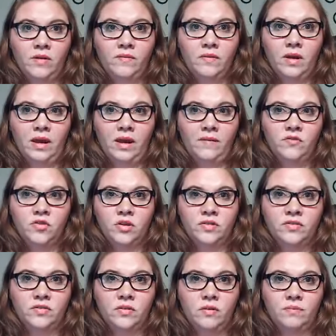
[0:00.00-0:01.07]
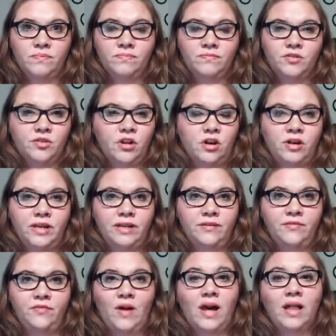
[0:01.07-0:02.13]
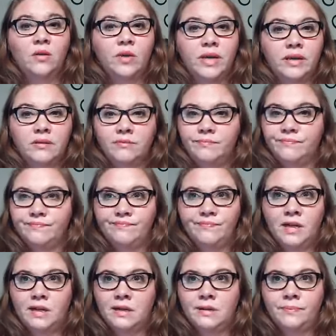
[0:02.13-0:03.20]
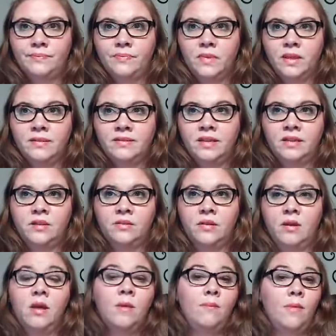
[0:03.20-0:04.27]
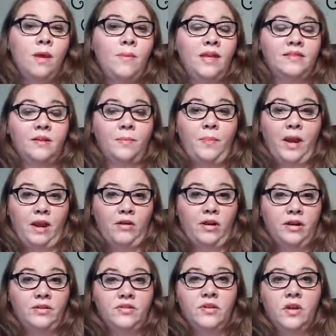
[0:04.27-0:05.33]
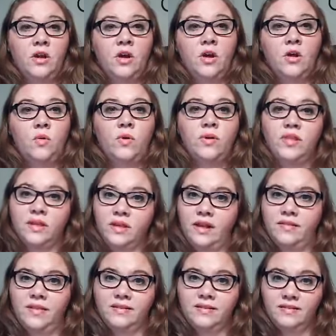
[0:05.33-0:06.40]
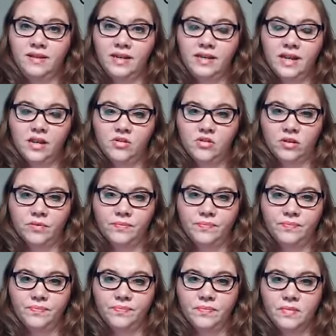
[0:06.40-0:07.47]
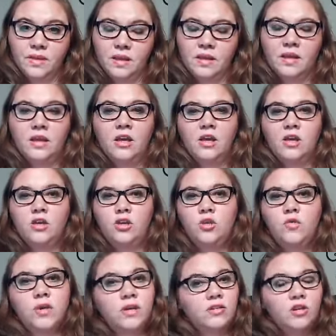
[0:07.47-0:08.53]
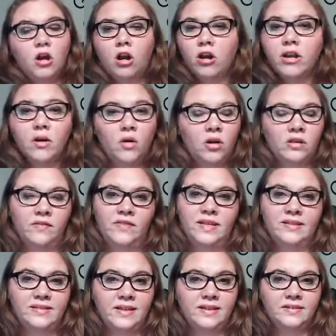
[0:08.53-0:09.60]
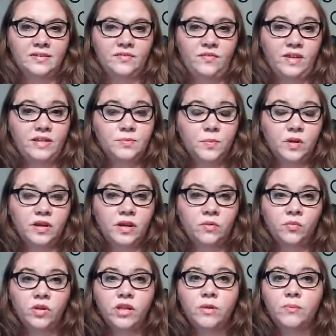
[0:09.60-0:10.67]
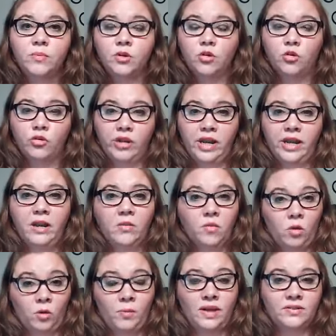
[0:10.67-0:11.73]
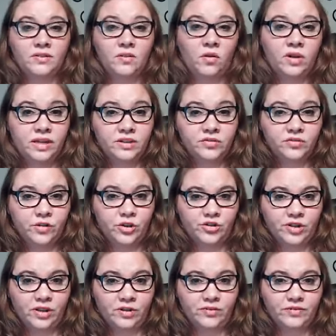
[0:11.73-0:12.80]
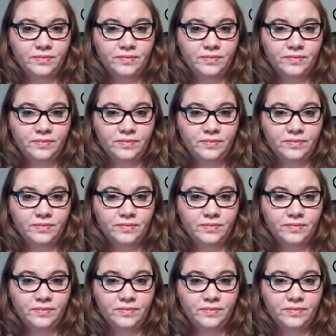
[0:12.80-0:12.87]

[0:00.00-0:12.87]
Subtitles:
have just started following, let's say that maybe it's a parent with a kid that's a teenager. You can target all of these things in Facebook and really create a robust audience for yourself.